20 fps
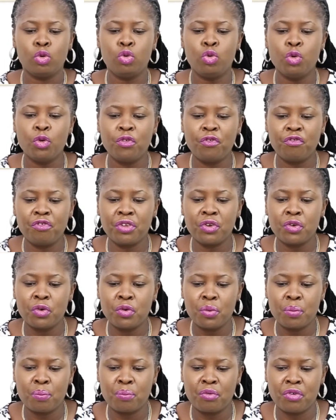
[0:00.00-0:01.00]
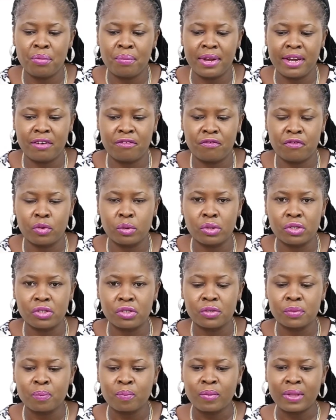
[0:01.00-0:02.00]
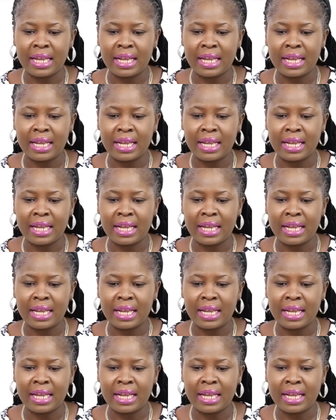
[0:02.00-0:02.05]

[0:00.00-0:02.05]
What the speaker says: Duffy Premier Foods.